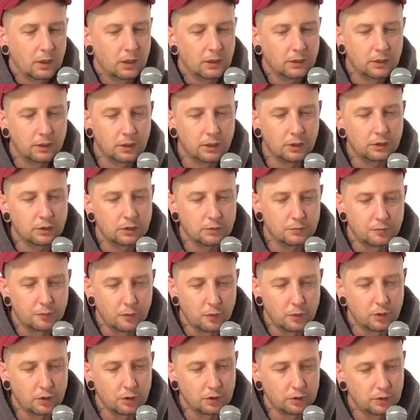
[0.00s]
you know, you're
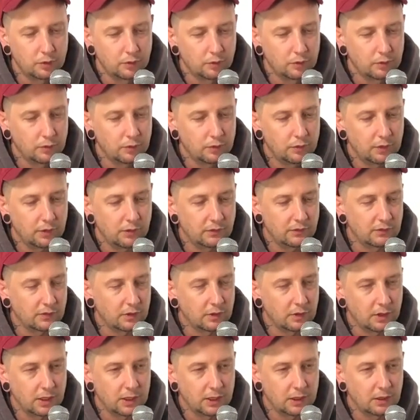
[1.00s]
bored, and so
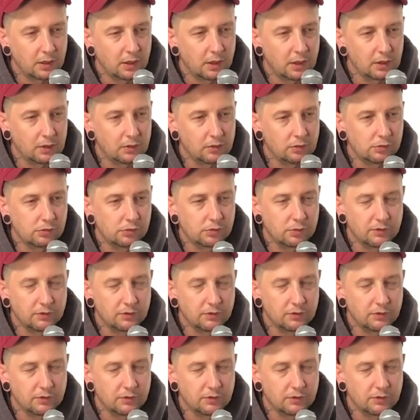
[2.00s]
like, all right, cool.